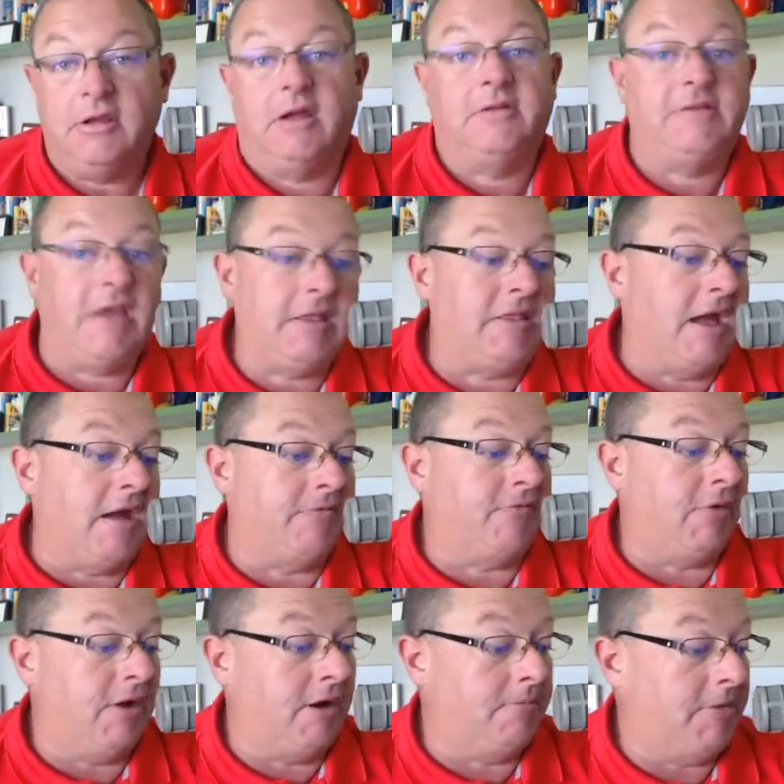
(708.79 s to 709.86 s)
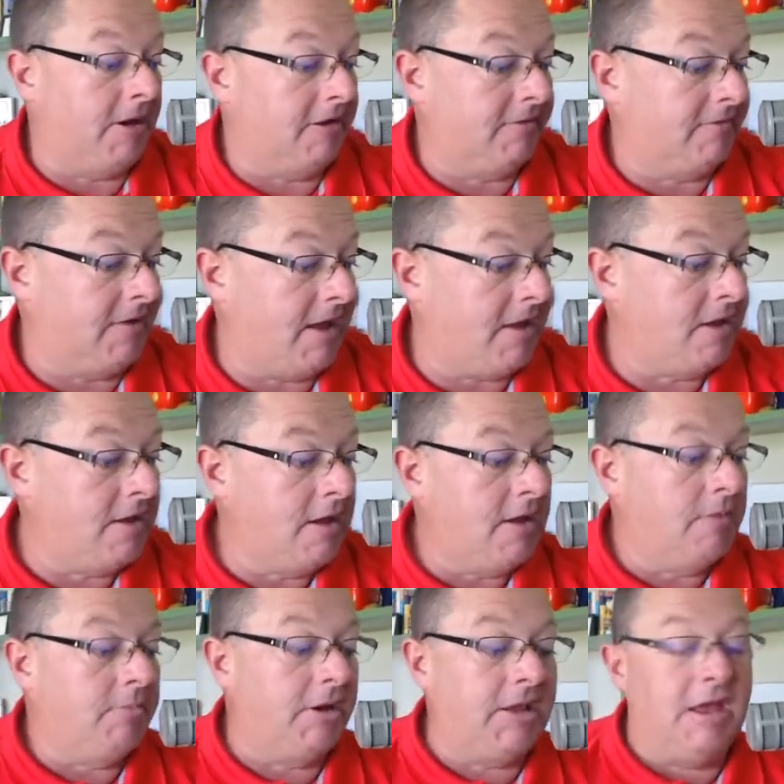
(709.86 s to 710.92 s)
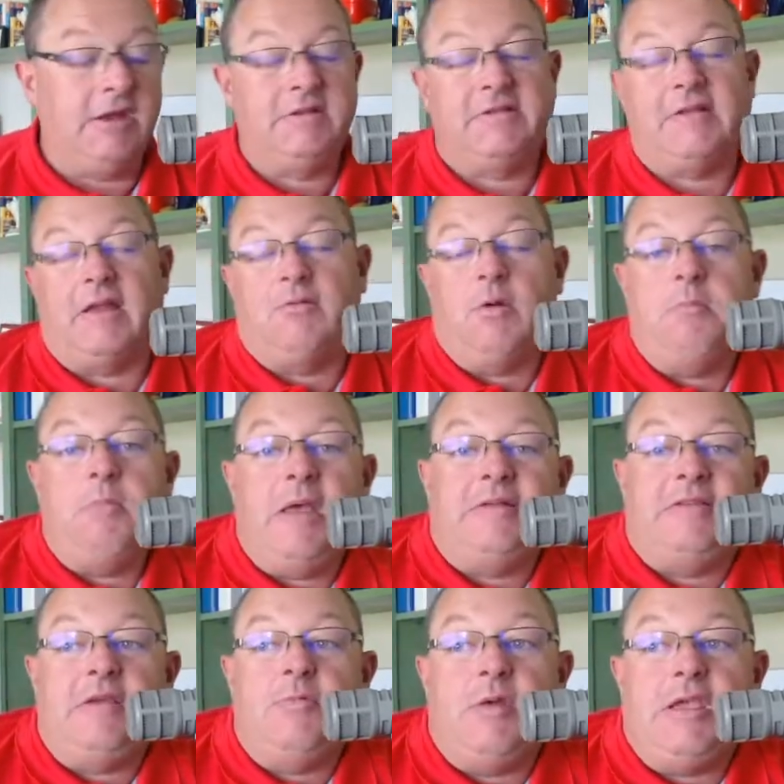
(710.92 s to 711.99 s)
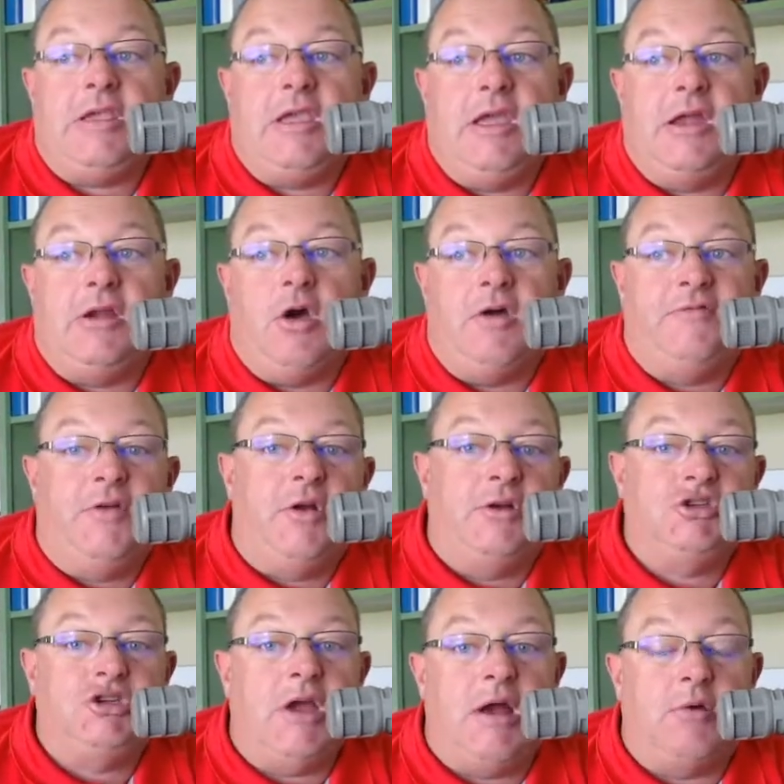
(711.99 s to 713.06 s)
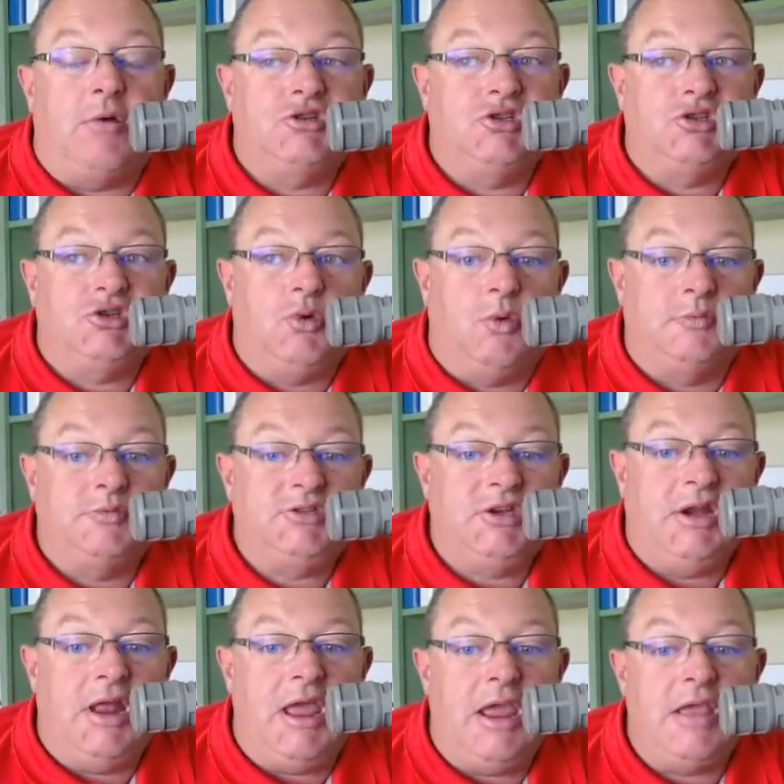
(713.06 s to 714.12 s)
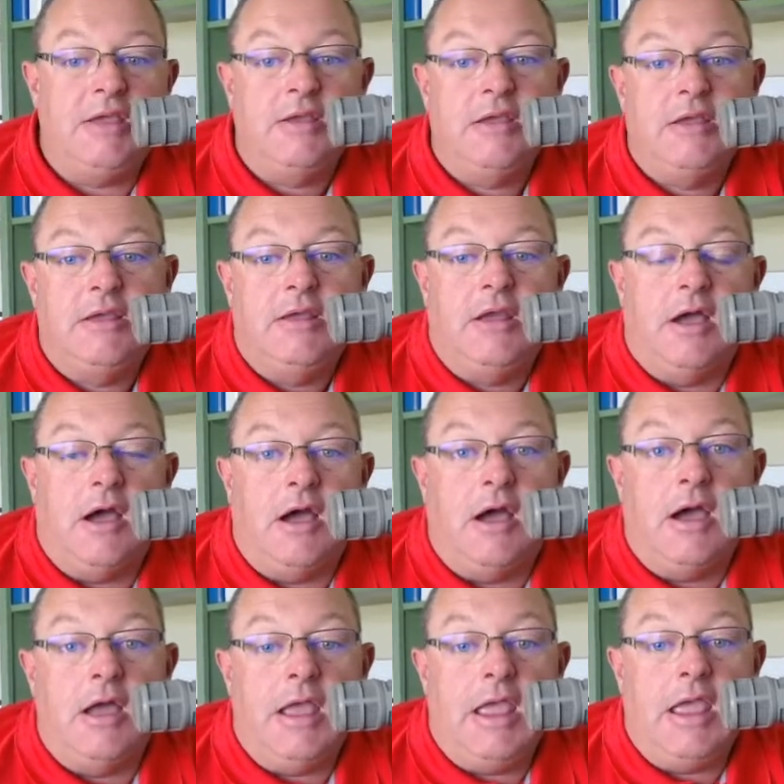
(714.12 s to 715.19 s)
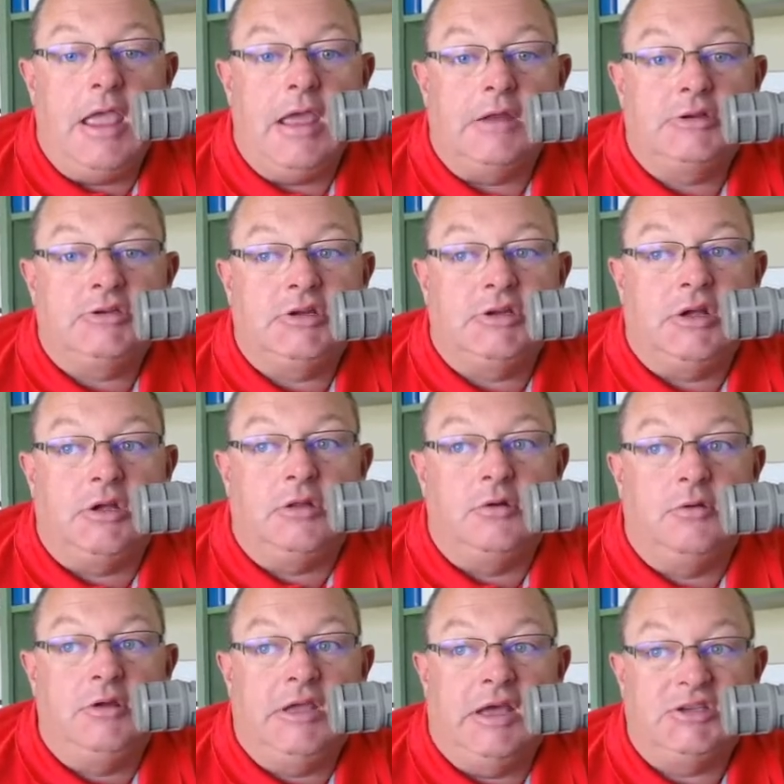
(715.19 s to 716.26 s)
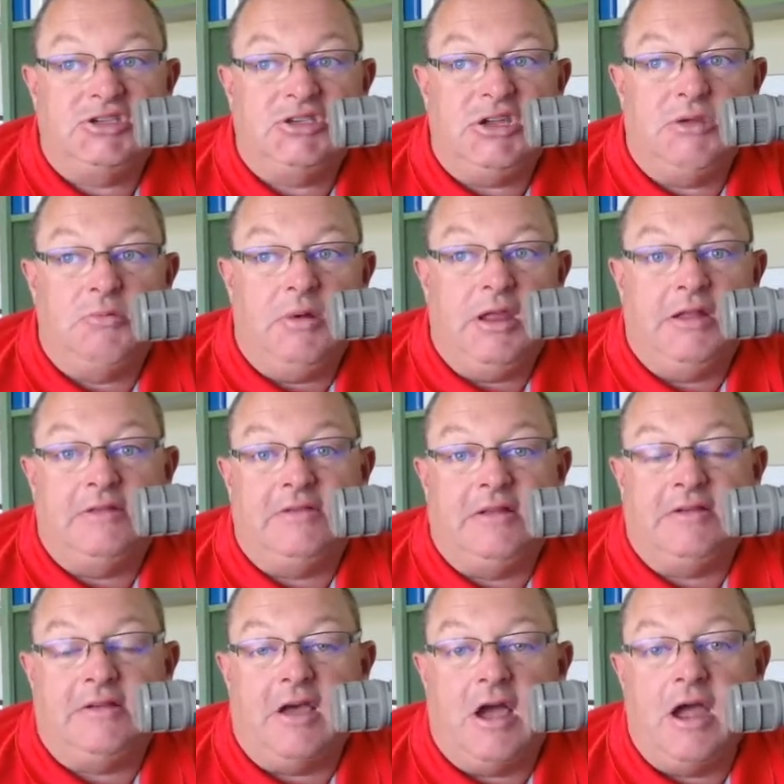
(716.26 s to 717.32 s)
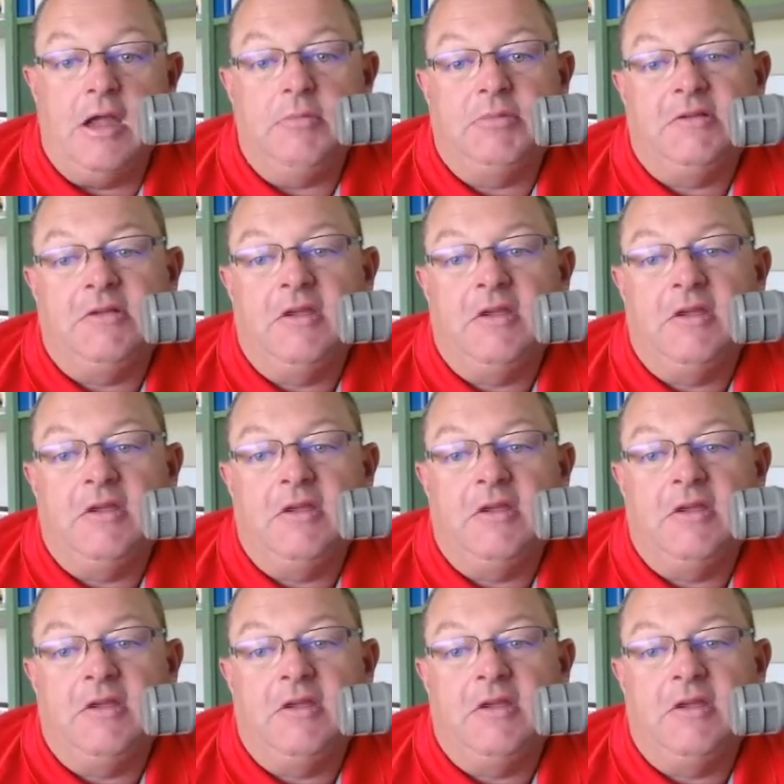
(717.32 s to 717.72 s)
I'll take that for Independence Day. But again, just kind of a messy weekend, off and on showers and storms today, and a little gusty winds at times,